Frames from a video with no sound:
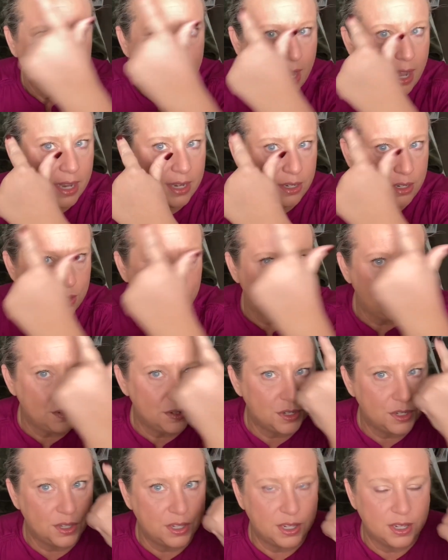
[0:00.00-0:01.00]
I
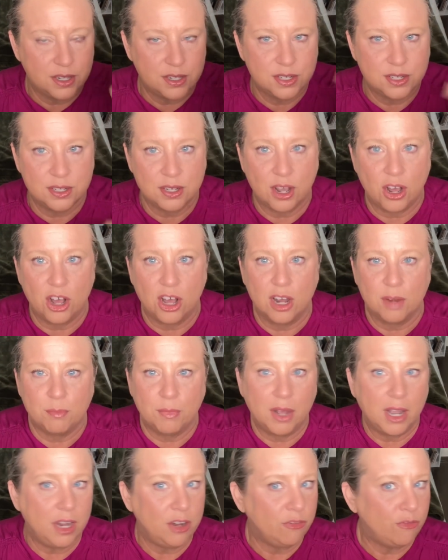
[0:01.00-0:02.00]
use this on
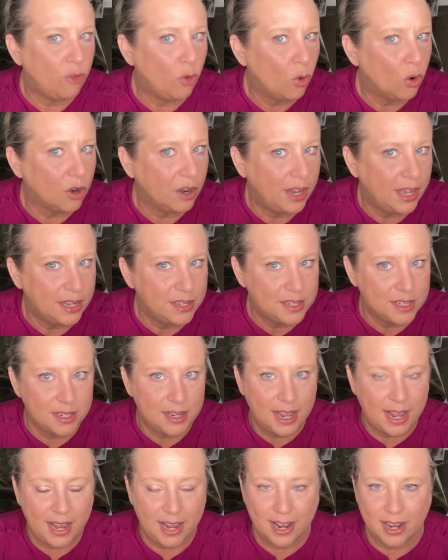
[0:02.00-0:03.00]
my forehead
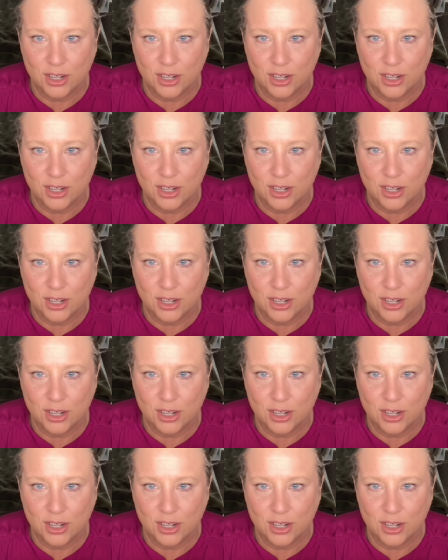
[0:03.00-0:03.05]
today.